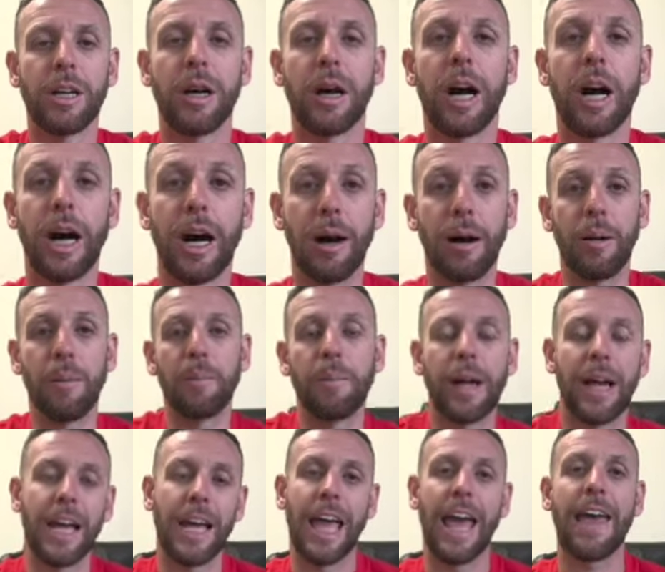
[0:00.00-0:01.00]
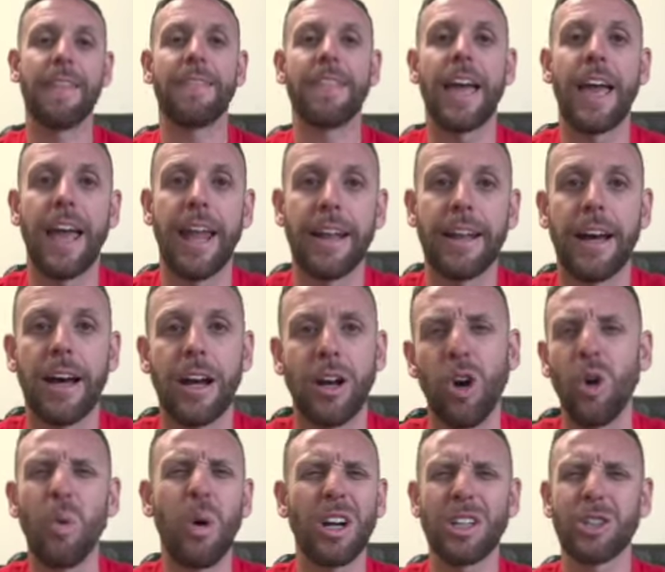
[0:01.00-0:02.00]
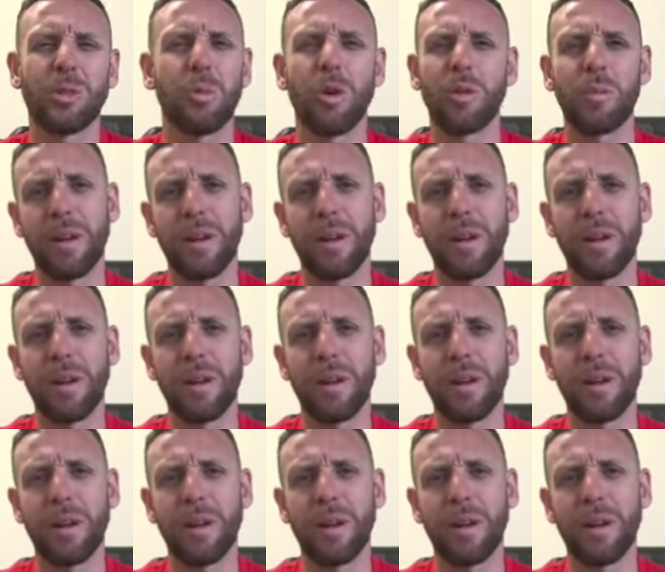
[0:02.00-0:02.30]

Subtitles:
And then go watch some more of